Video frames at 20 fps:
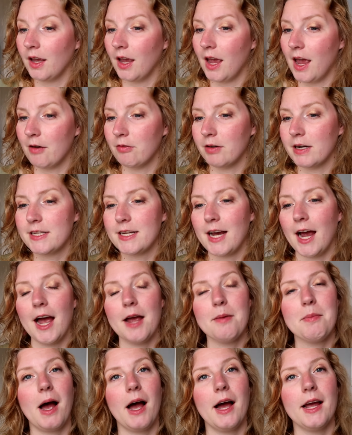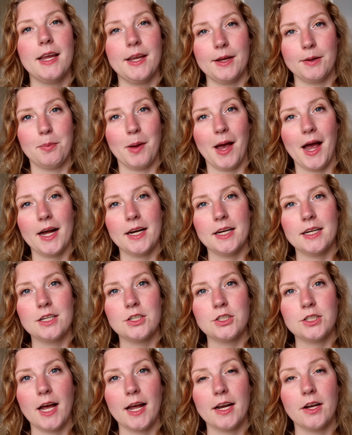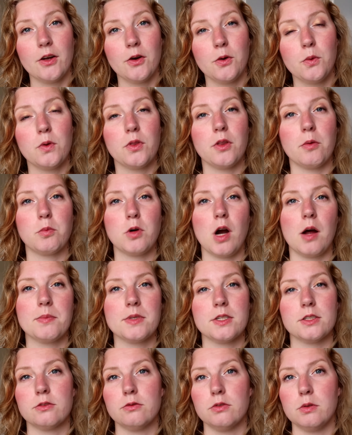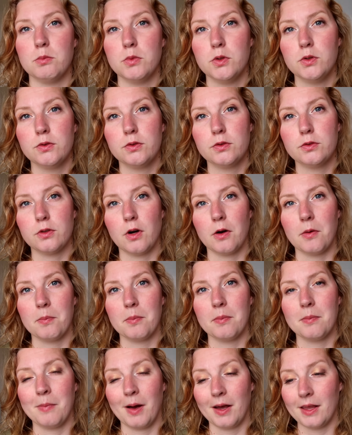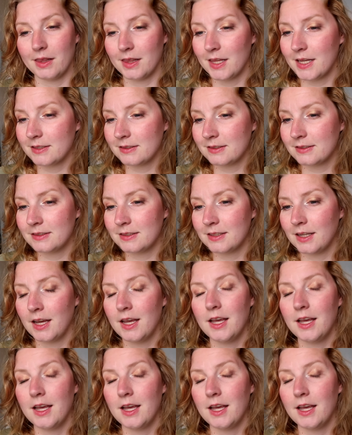Every time I hit pan in a shadow, the prompt is removed from my list,